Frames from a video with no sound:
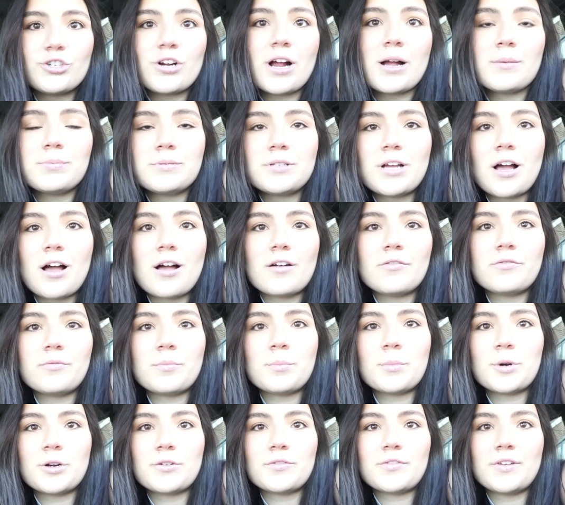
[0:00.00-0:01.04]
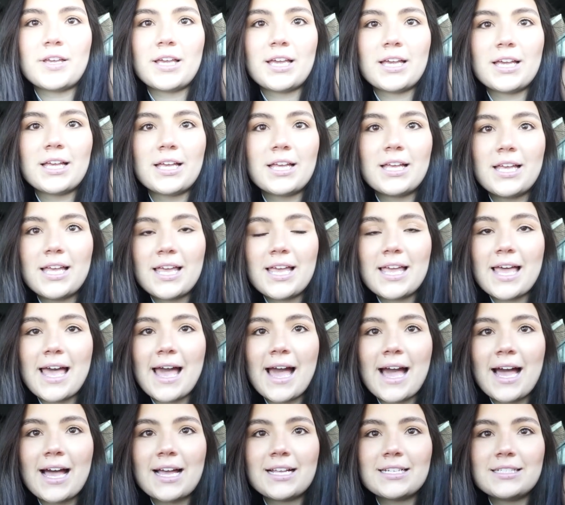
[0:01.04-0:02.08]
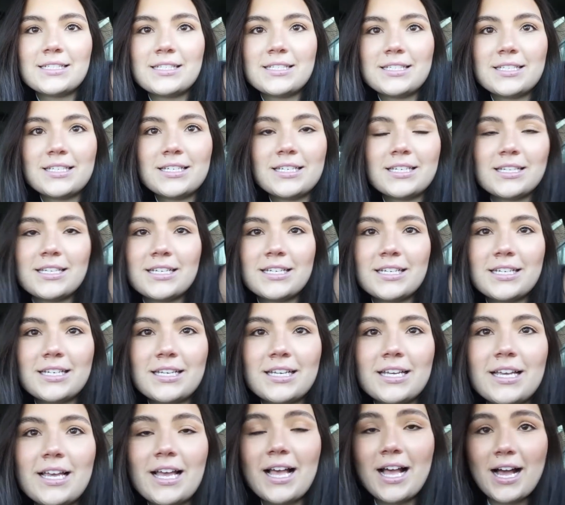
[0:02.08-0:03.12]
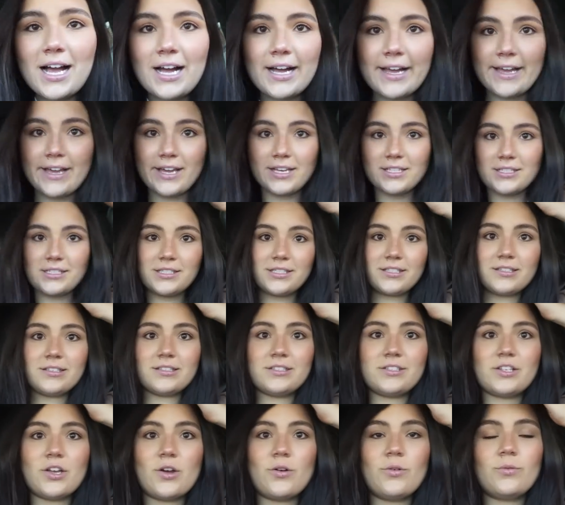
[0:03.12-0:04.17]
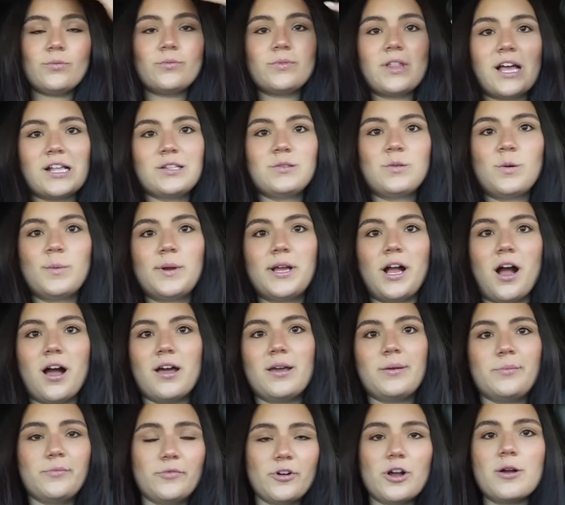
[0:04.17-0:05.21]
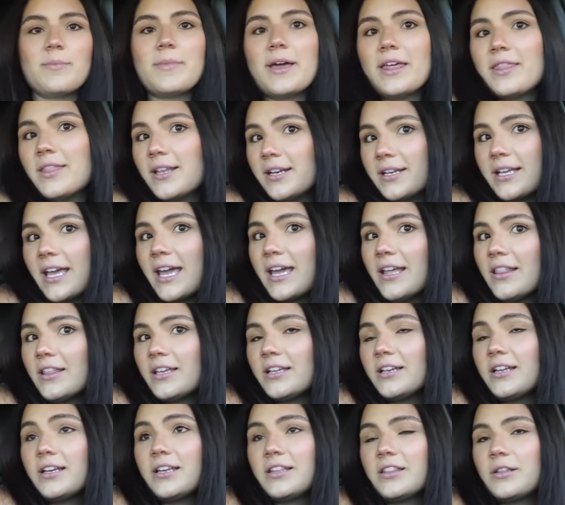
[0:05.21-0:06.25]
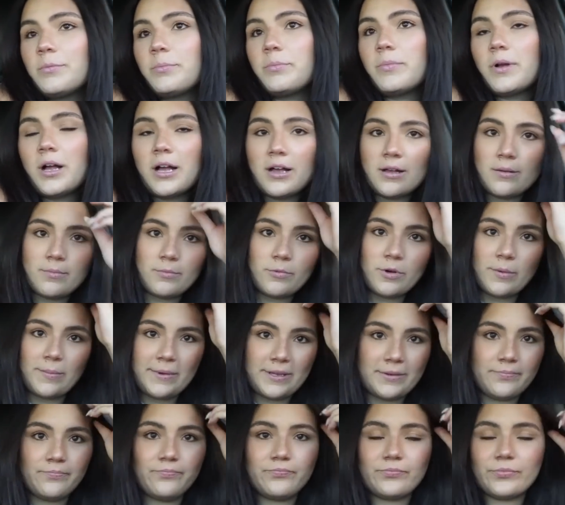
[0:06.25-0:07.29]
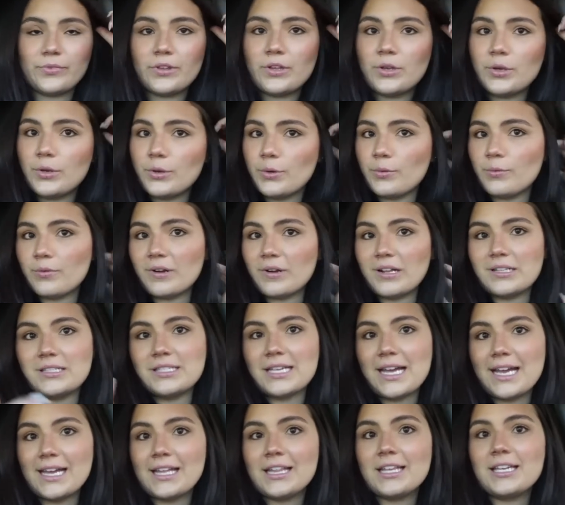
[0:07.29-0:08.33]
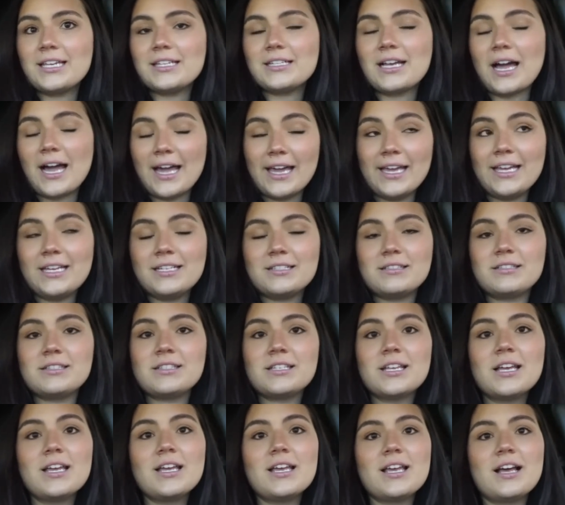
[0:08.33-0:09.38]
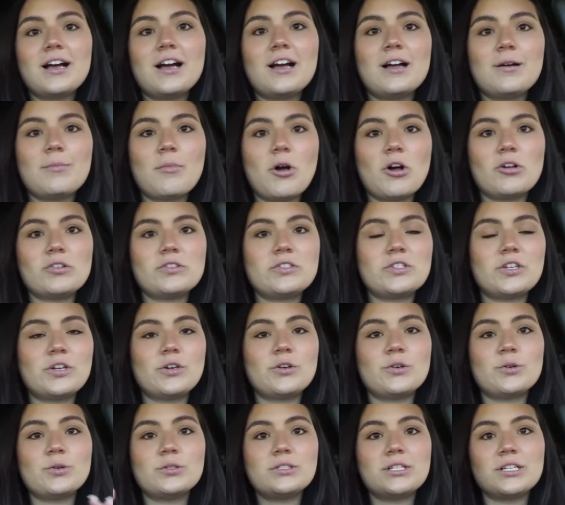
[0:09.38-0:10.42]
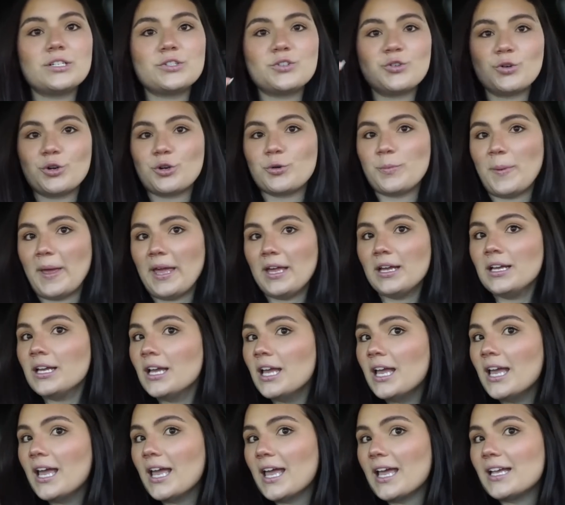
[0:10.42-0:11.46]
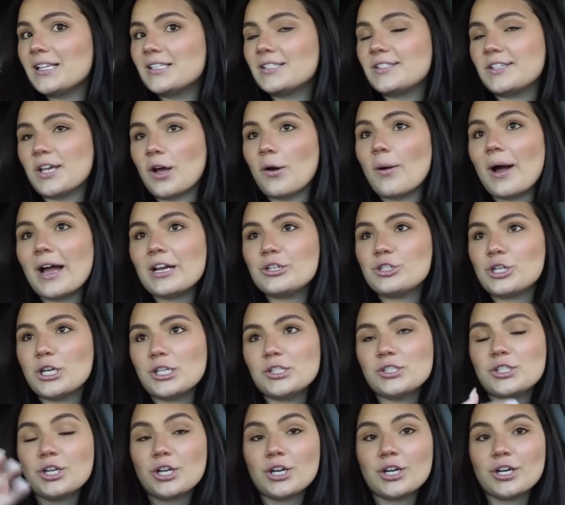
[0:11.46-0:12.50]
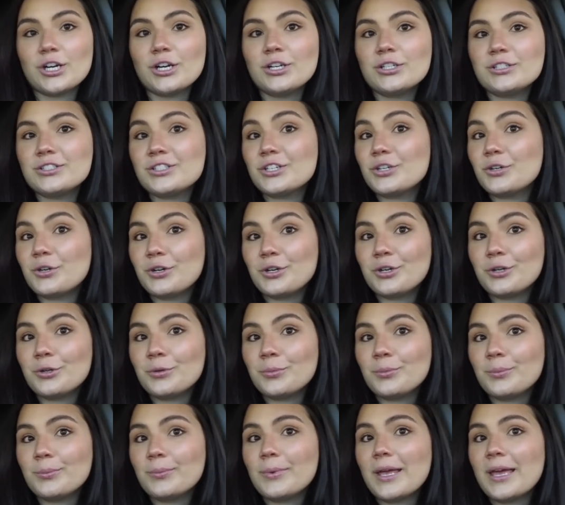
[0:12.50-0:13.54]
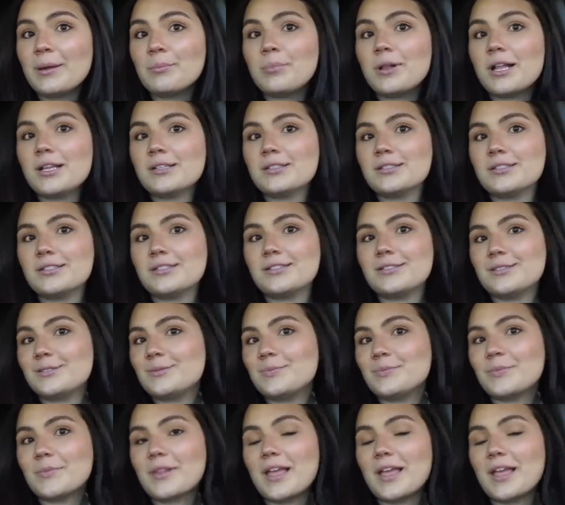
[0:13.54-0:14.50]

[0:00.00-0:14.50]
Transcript: dropped off Murphy at Hyatt's. So that's where we got him from. And then Kaylin, the um, woman, who runs Hyatt's um, also does grooming. And so I trust her to groom. And plus,